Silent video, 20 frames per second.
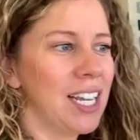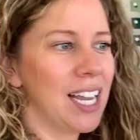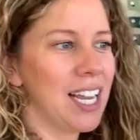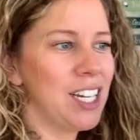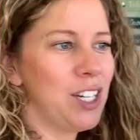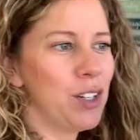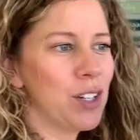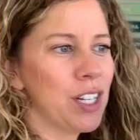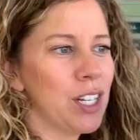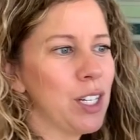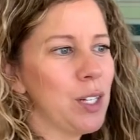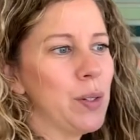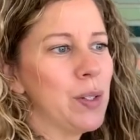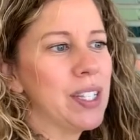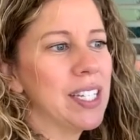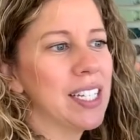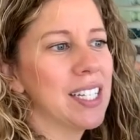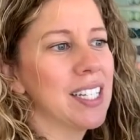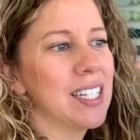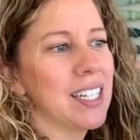and you can use
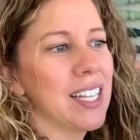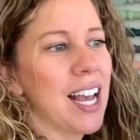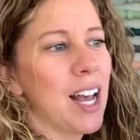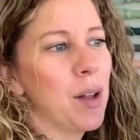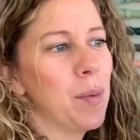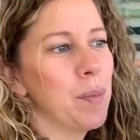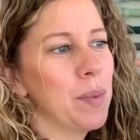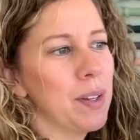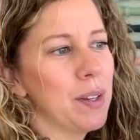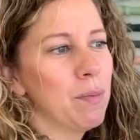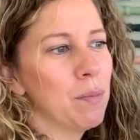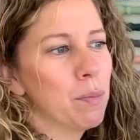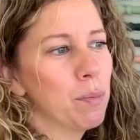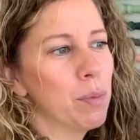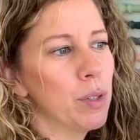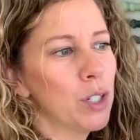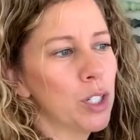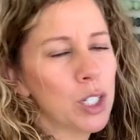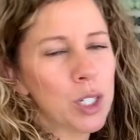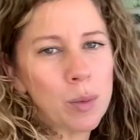this to help
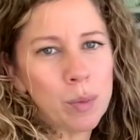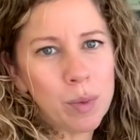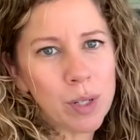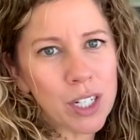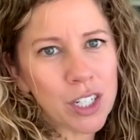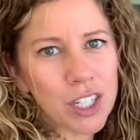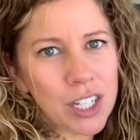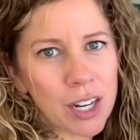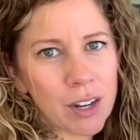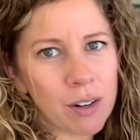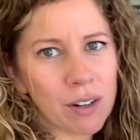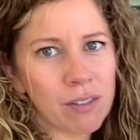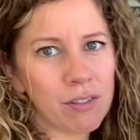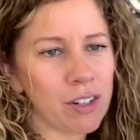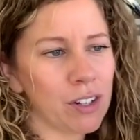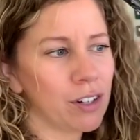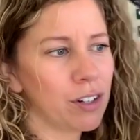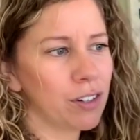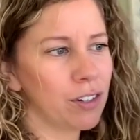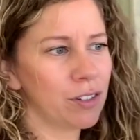push your brush out of
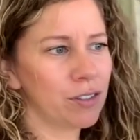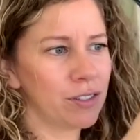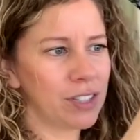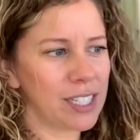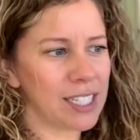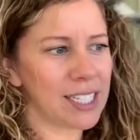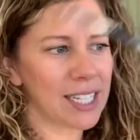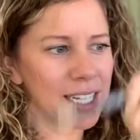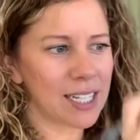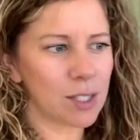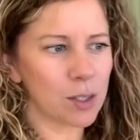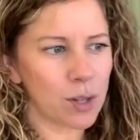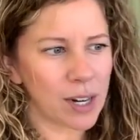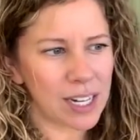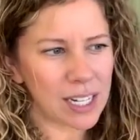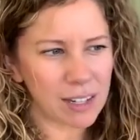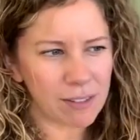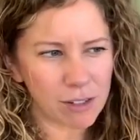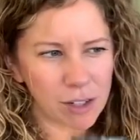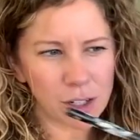your recess or
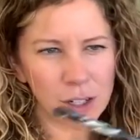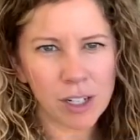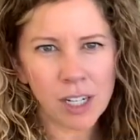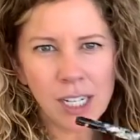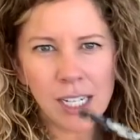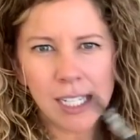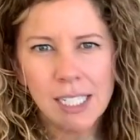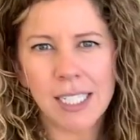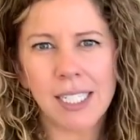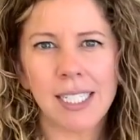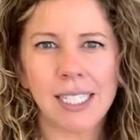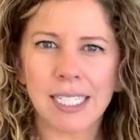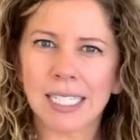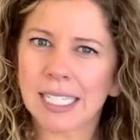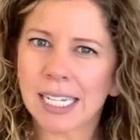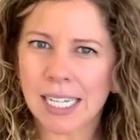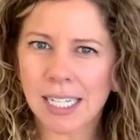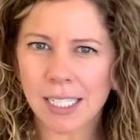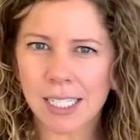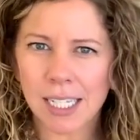any of your
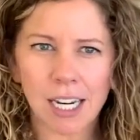detailed